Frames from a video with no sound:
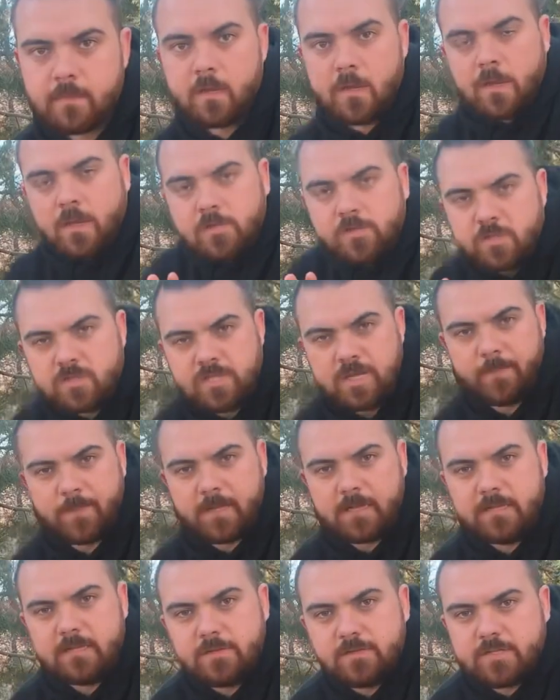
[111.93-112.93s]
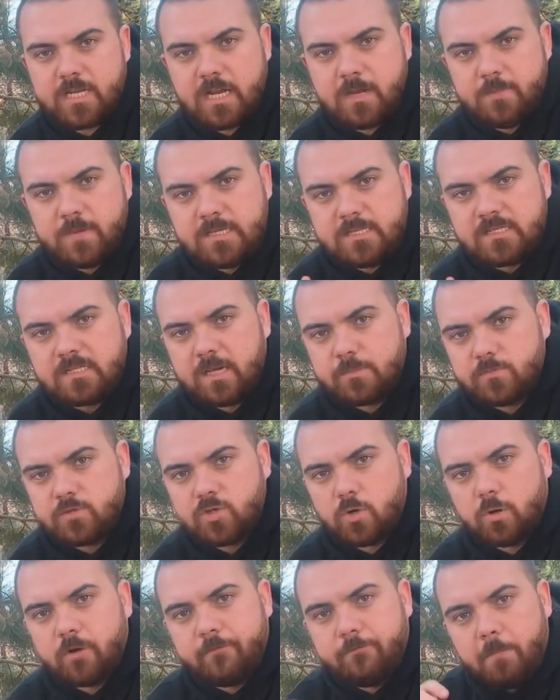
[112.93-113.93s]
So typically there's going to be some
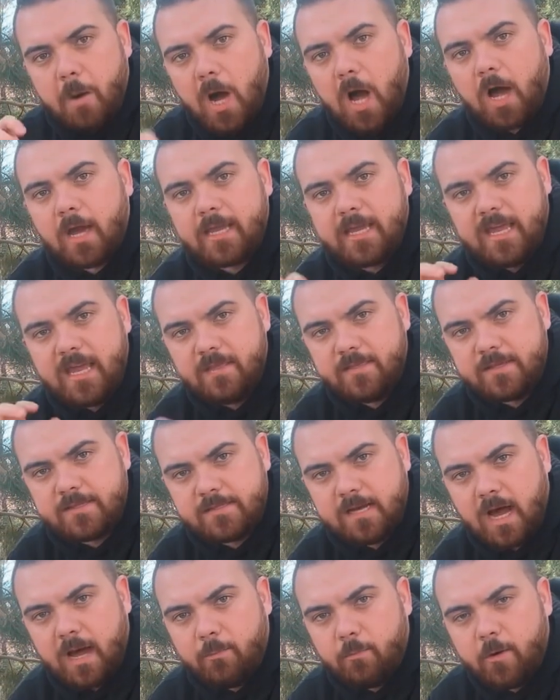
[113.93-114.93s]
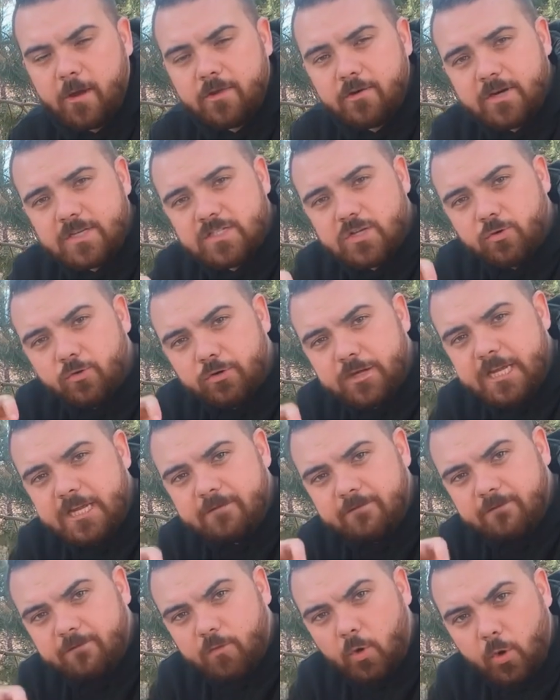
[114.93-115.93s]
sort of pocket in the top, whether it's a
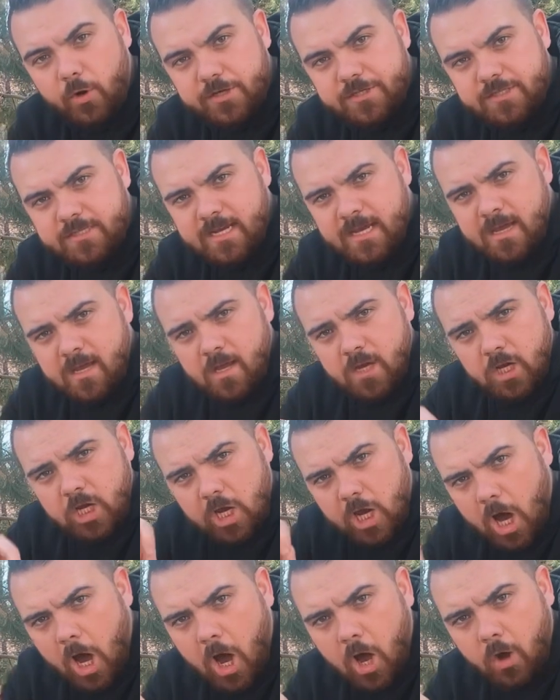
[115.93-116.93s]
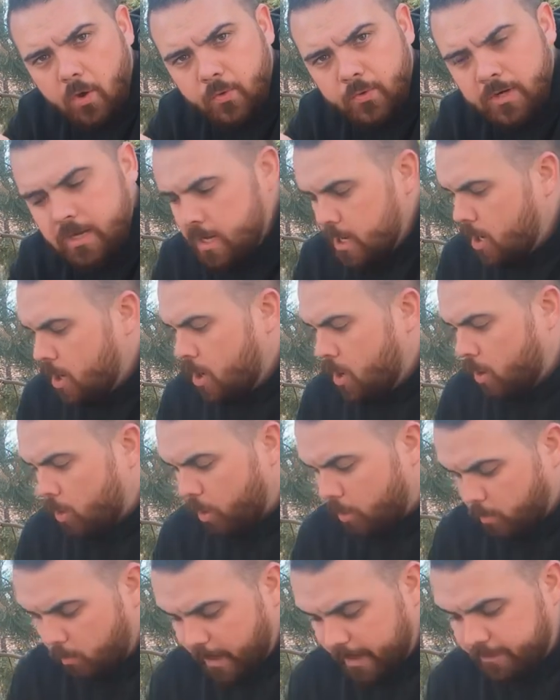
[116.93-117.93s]
reinforced cone or
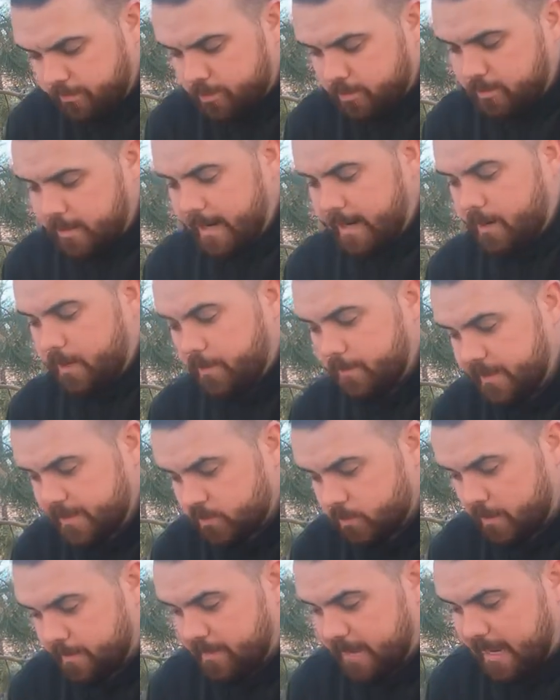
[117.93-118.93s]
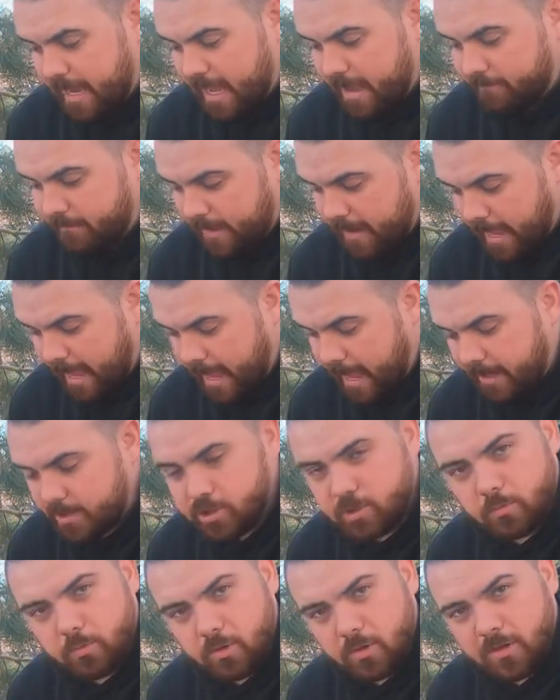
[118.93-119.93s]
whether, like on this one, they have an
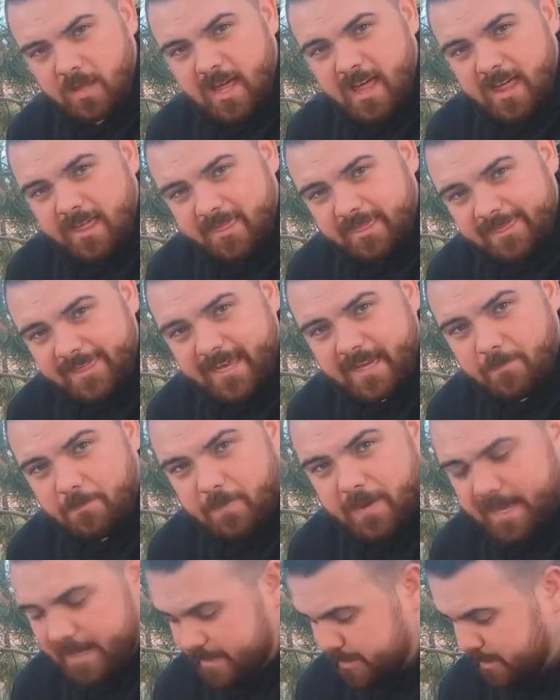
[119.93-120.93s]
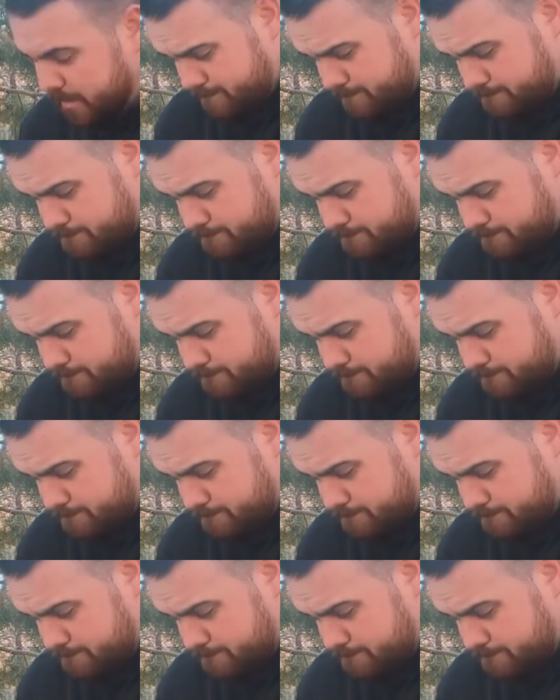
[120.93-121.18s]
actual thick piece of